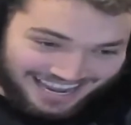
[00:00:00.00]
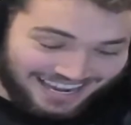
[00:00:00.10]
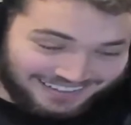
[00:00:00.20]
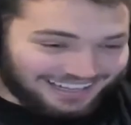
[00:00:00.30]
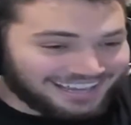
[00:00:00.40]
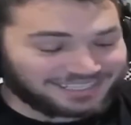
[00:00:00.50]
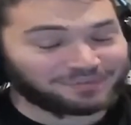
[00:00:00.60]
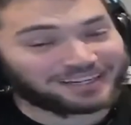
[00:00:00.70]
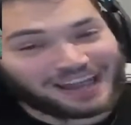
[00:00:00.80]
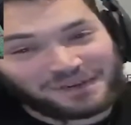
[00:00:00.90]
I ain't gonna lie.
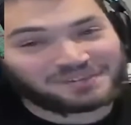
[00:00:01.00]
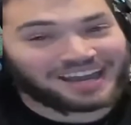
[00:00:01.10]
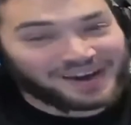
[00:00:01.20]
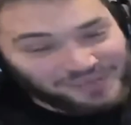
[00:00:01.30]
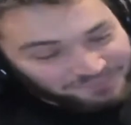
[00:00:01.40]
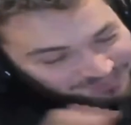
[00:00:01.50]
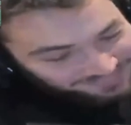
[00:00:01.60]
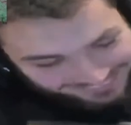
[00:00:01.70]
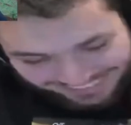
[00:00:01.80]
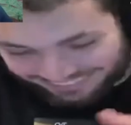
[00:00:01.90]
Somebody help me out.
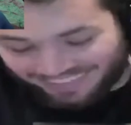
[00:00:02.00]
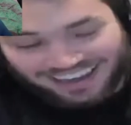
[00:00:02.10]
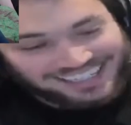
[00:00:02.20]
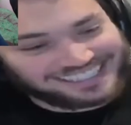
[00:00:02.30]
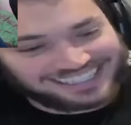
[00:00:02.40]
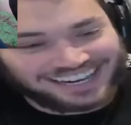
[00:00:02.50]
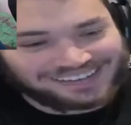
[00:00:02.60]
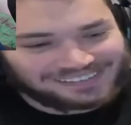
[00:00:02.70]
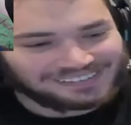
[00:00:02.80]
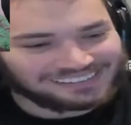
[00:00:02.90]
I'm not gonna
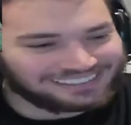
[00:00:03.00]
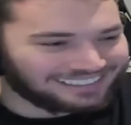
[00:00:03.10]
say who.